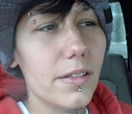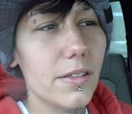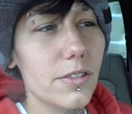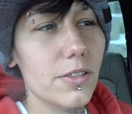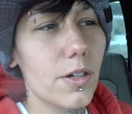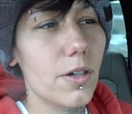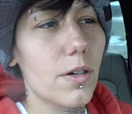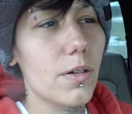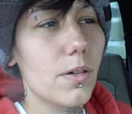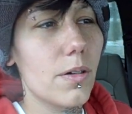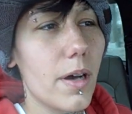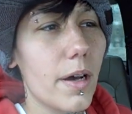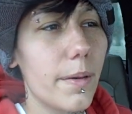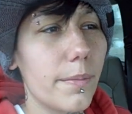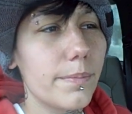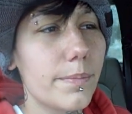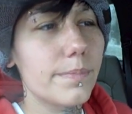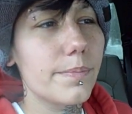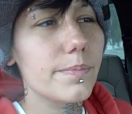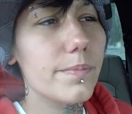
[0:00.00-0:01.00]
So,
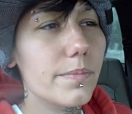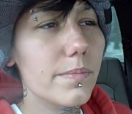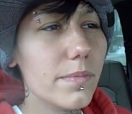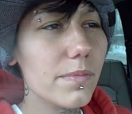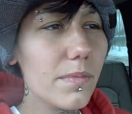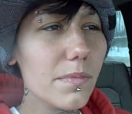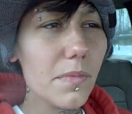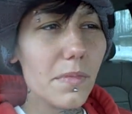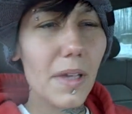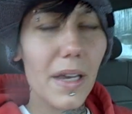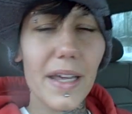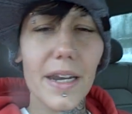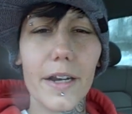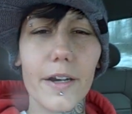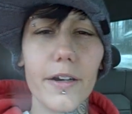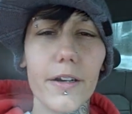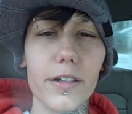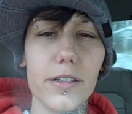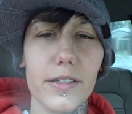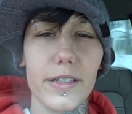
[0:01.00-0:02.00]
um, and it
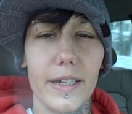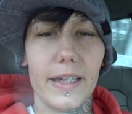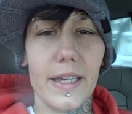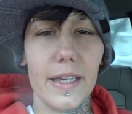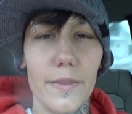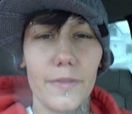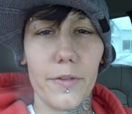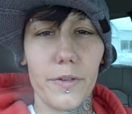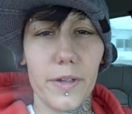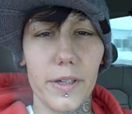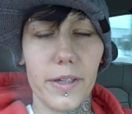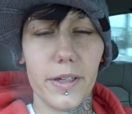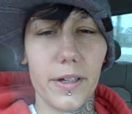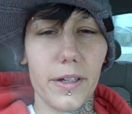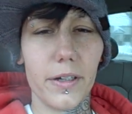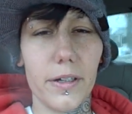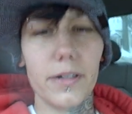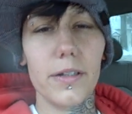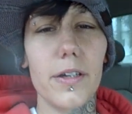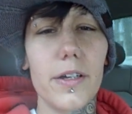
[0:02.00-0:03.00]
hurts like in through
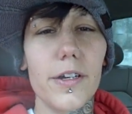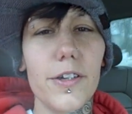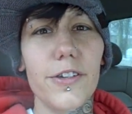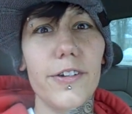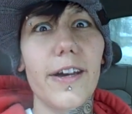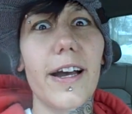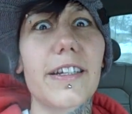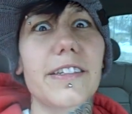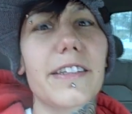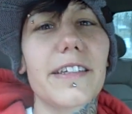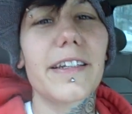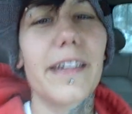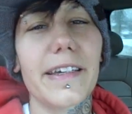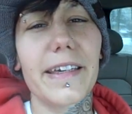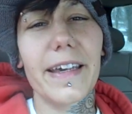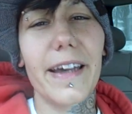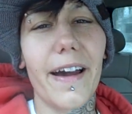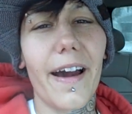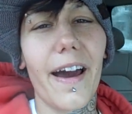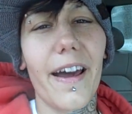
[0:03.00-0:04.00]
here. You guys get a
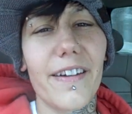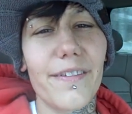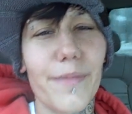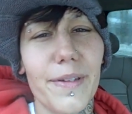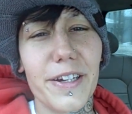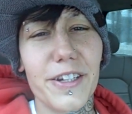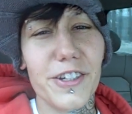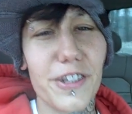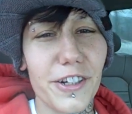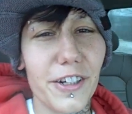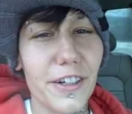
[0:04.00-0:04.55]
kick out of my shirt.